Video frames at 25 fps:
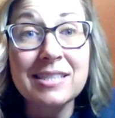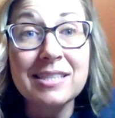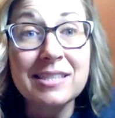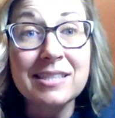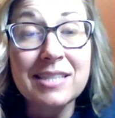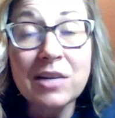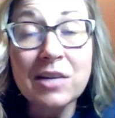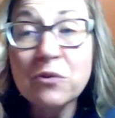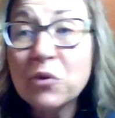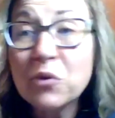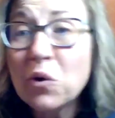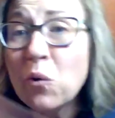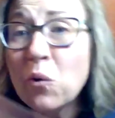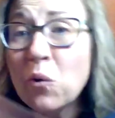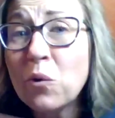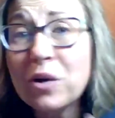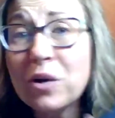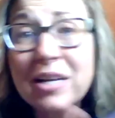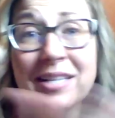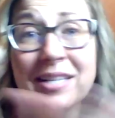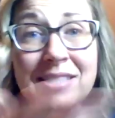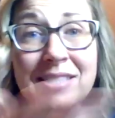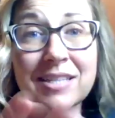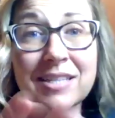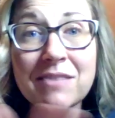
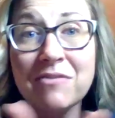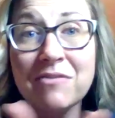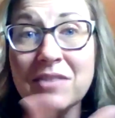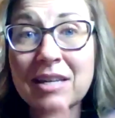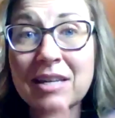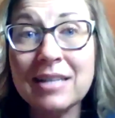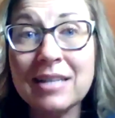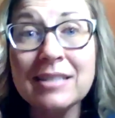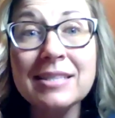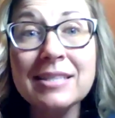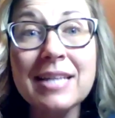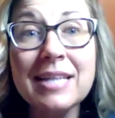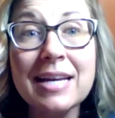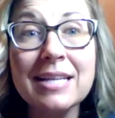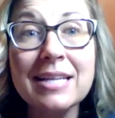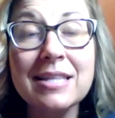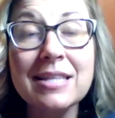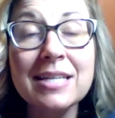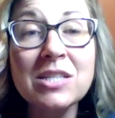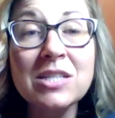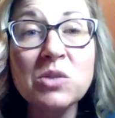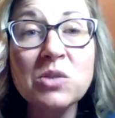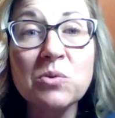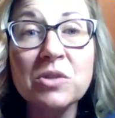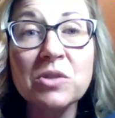recordings of things like
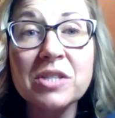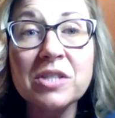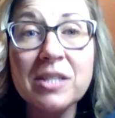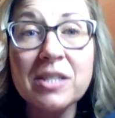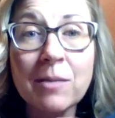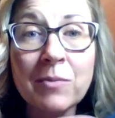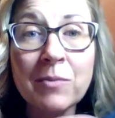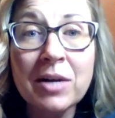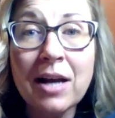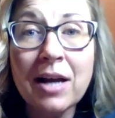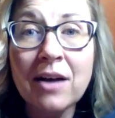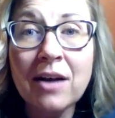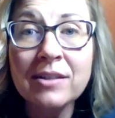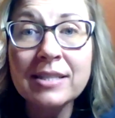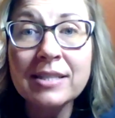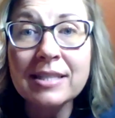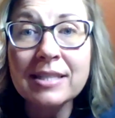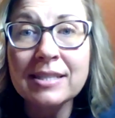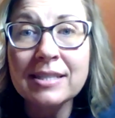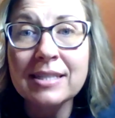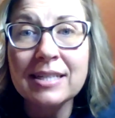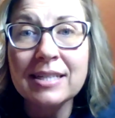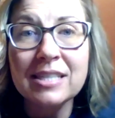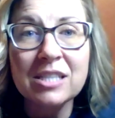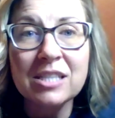this where someone else
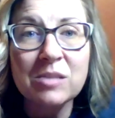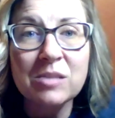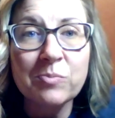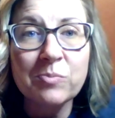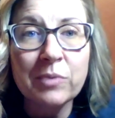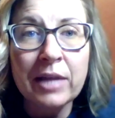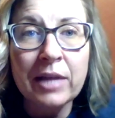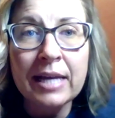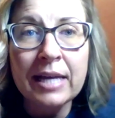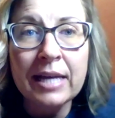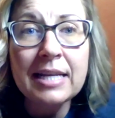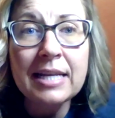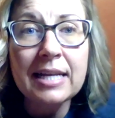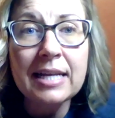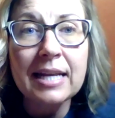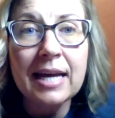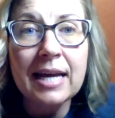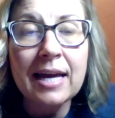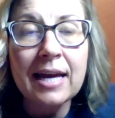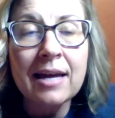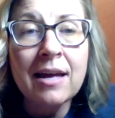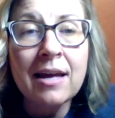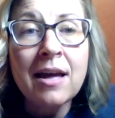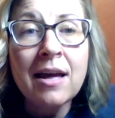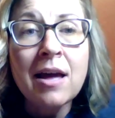is explaining
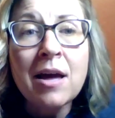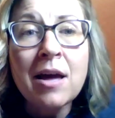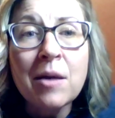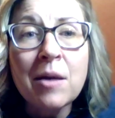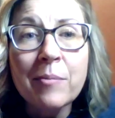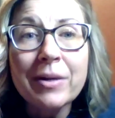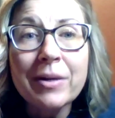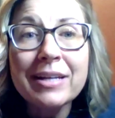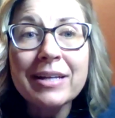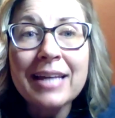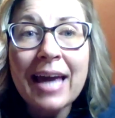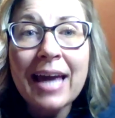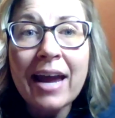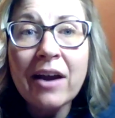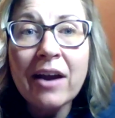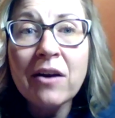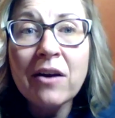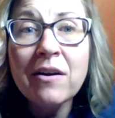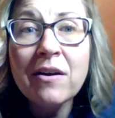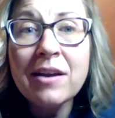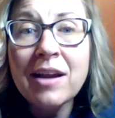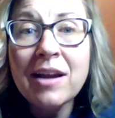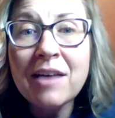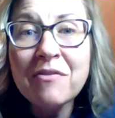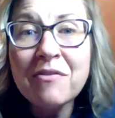it, but care
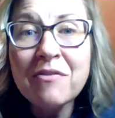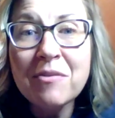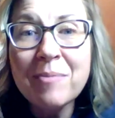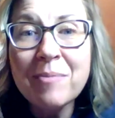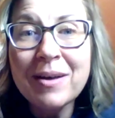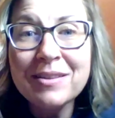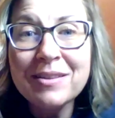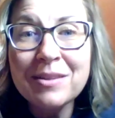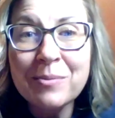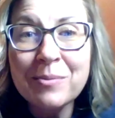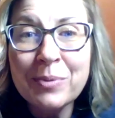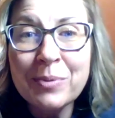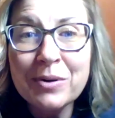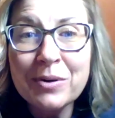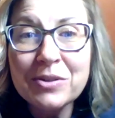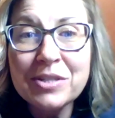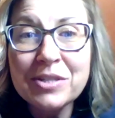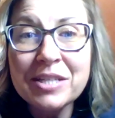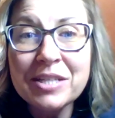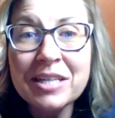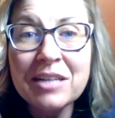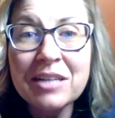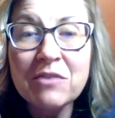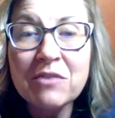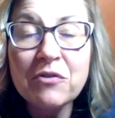enough about the
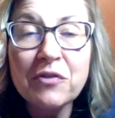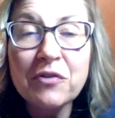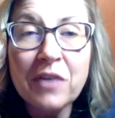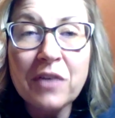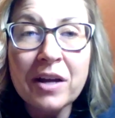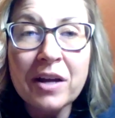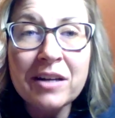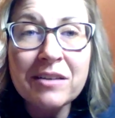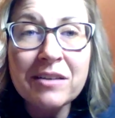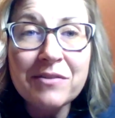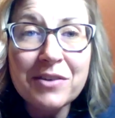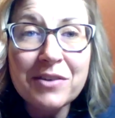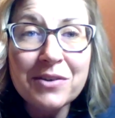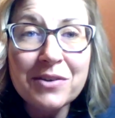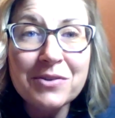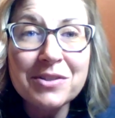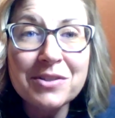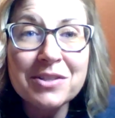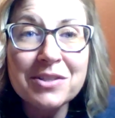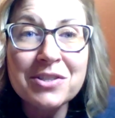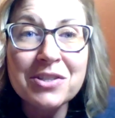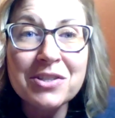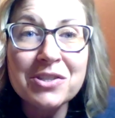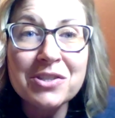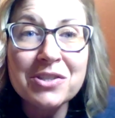person in front of you to
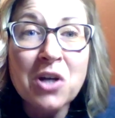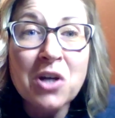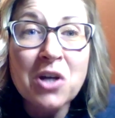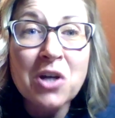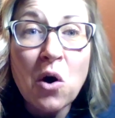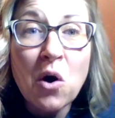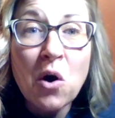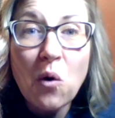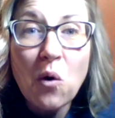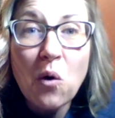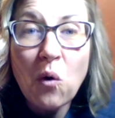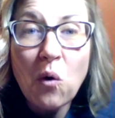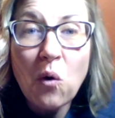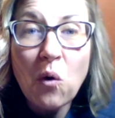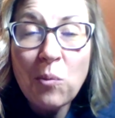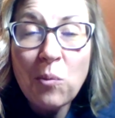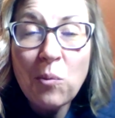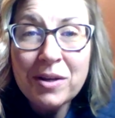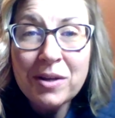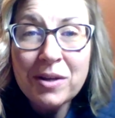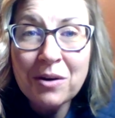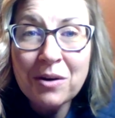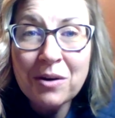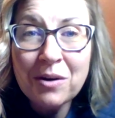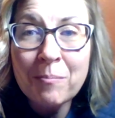just open
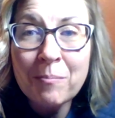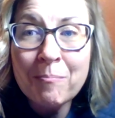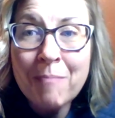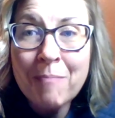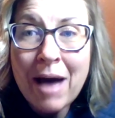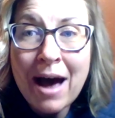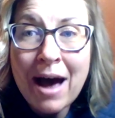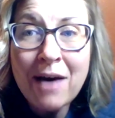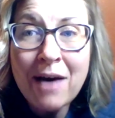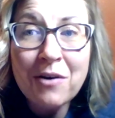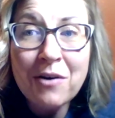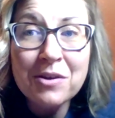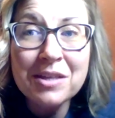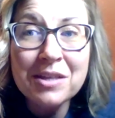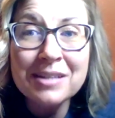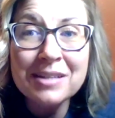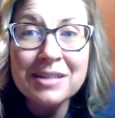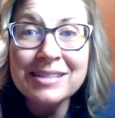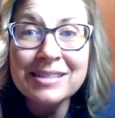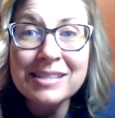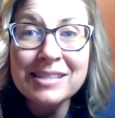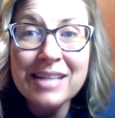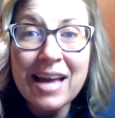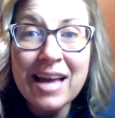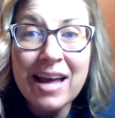your mouth and
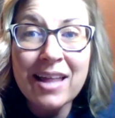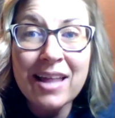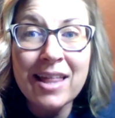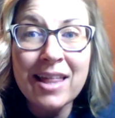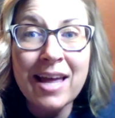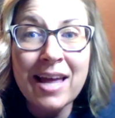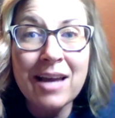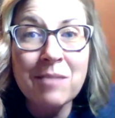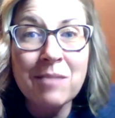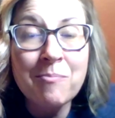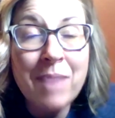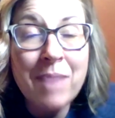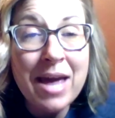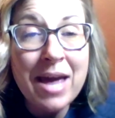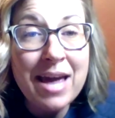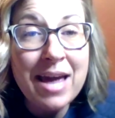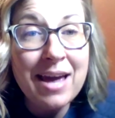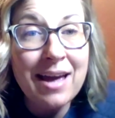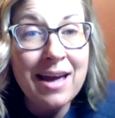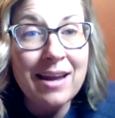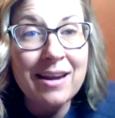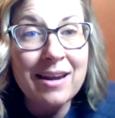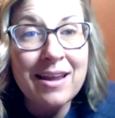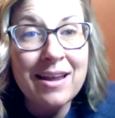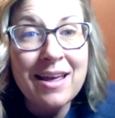say, like,
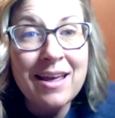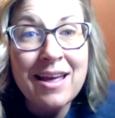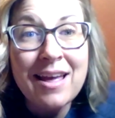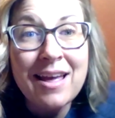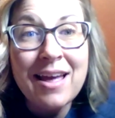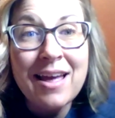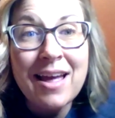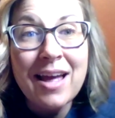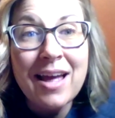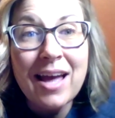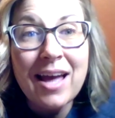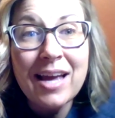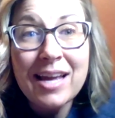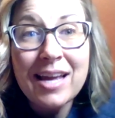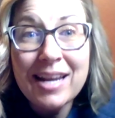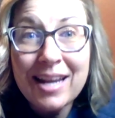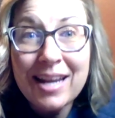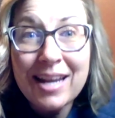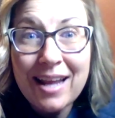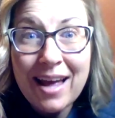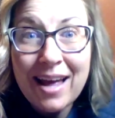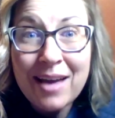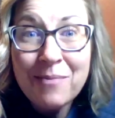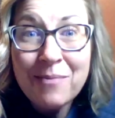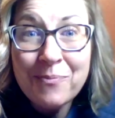man,
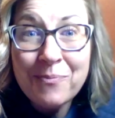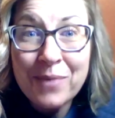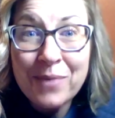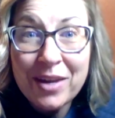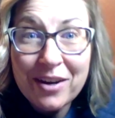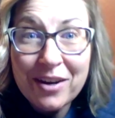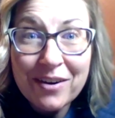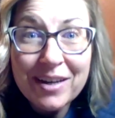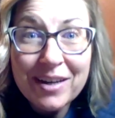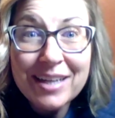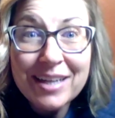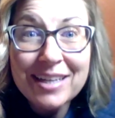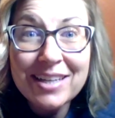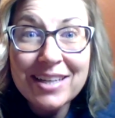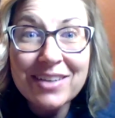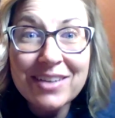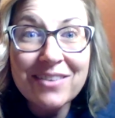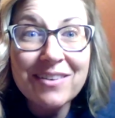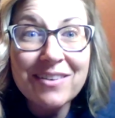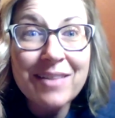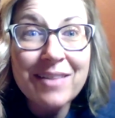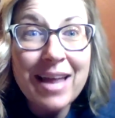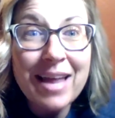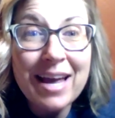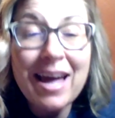I'm hearing you,
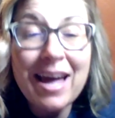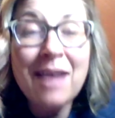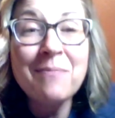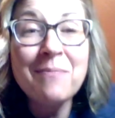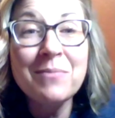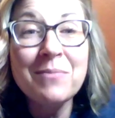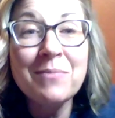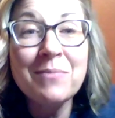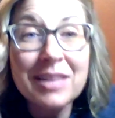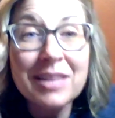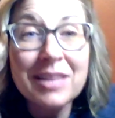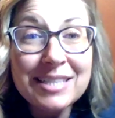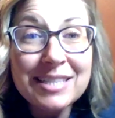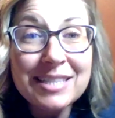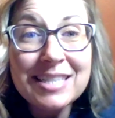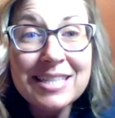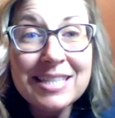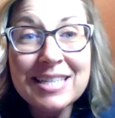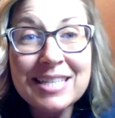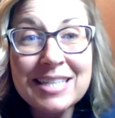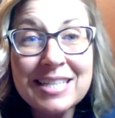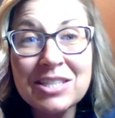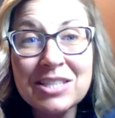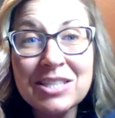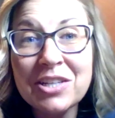like I'm
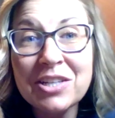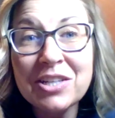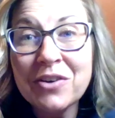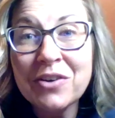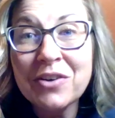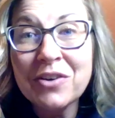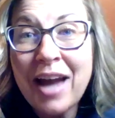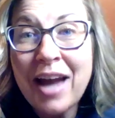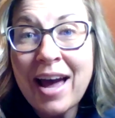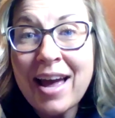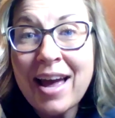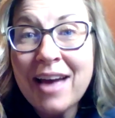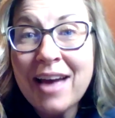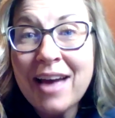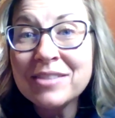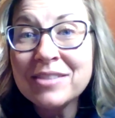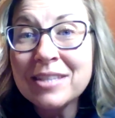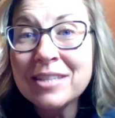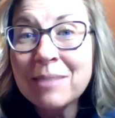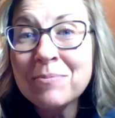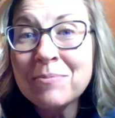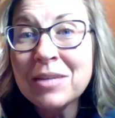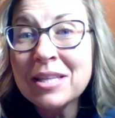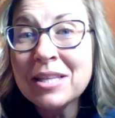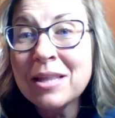listening to you, and I have
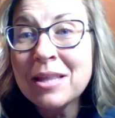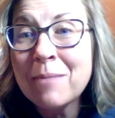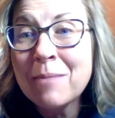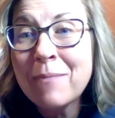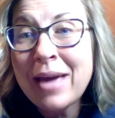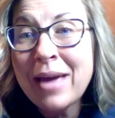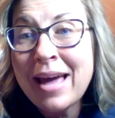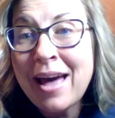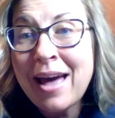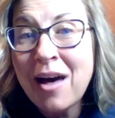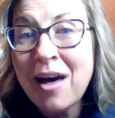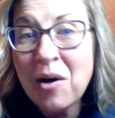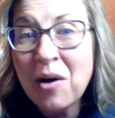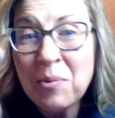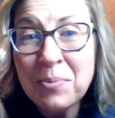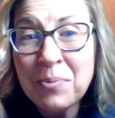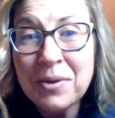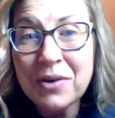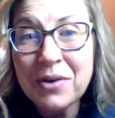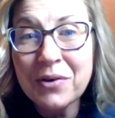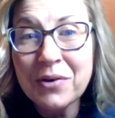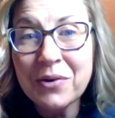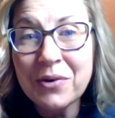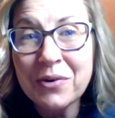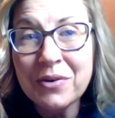something that may help
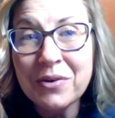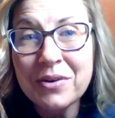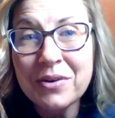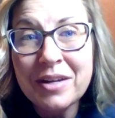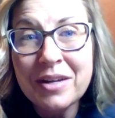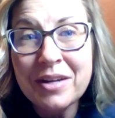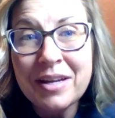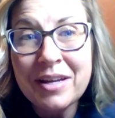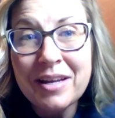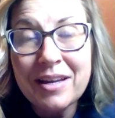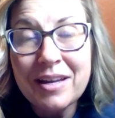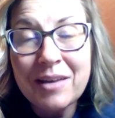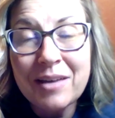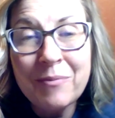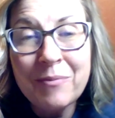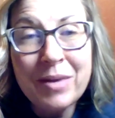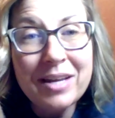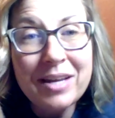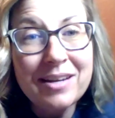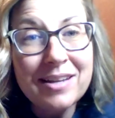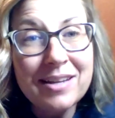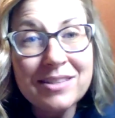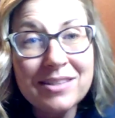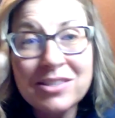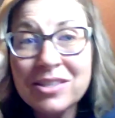you. I
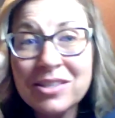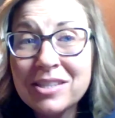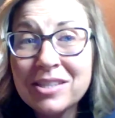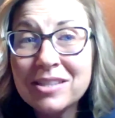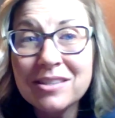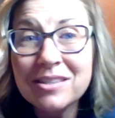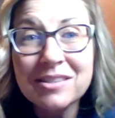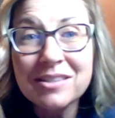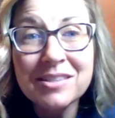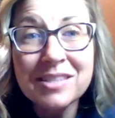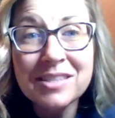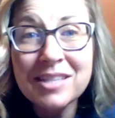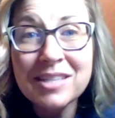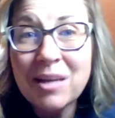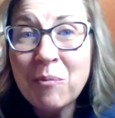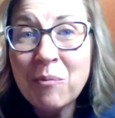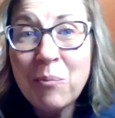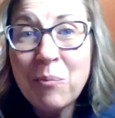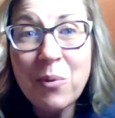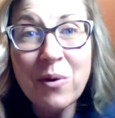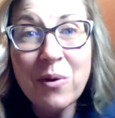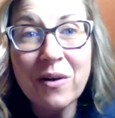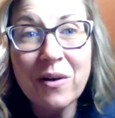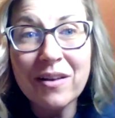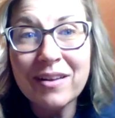mean, just
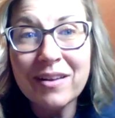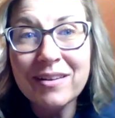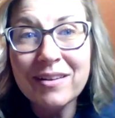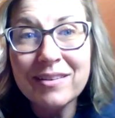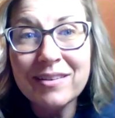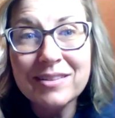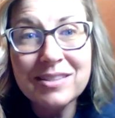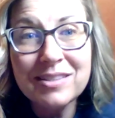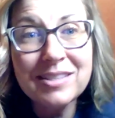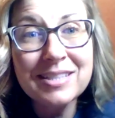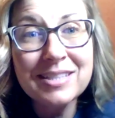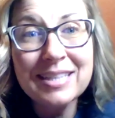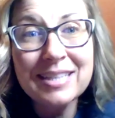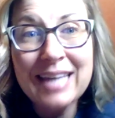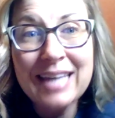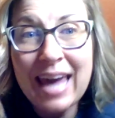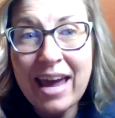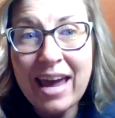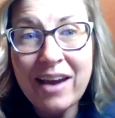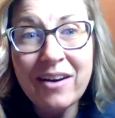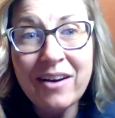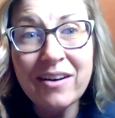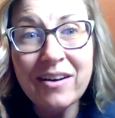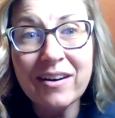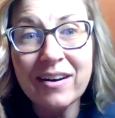simple, just
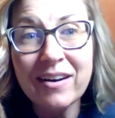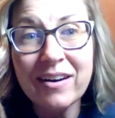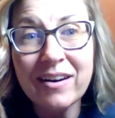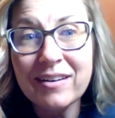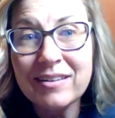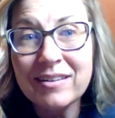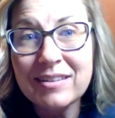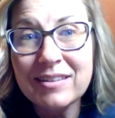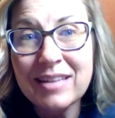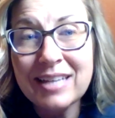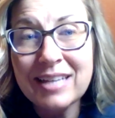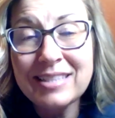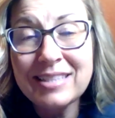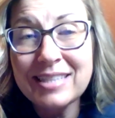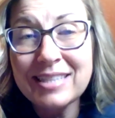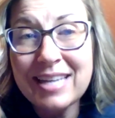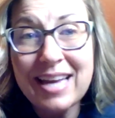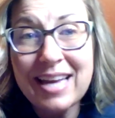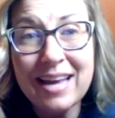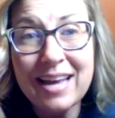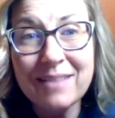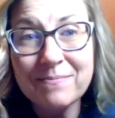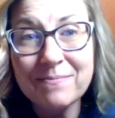care. That's it.